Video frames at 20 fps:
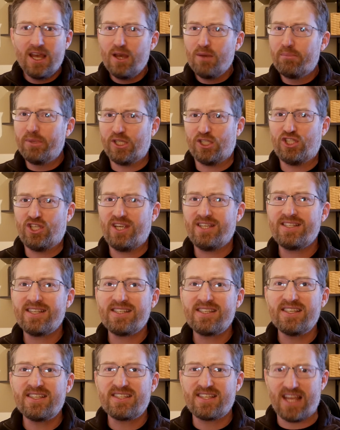But Jesus
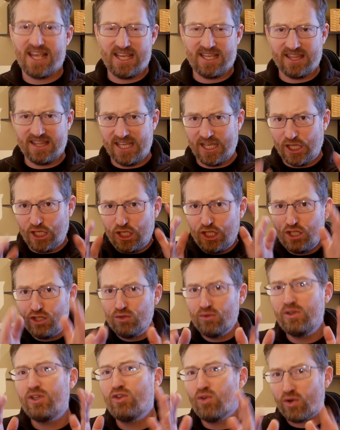is saying that
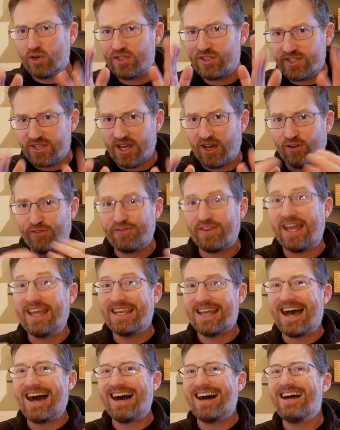you yourself
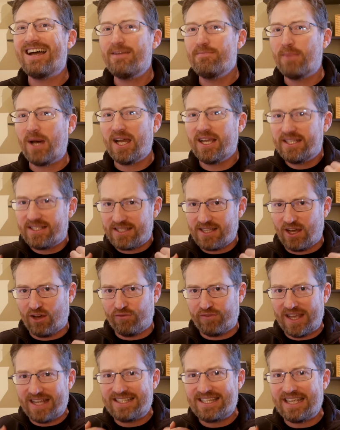and I
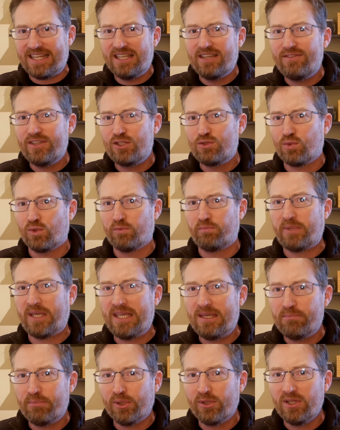myself, as individual
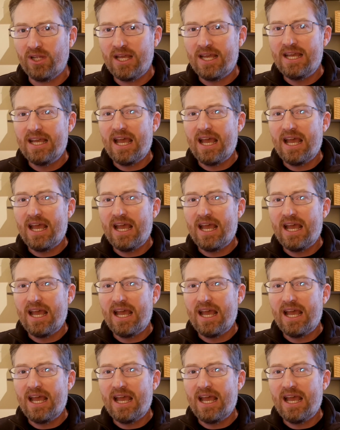people,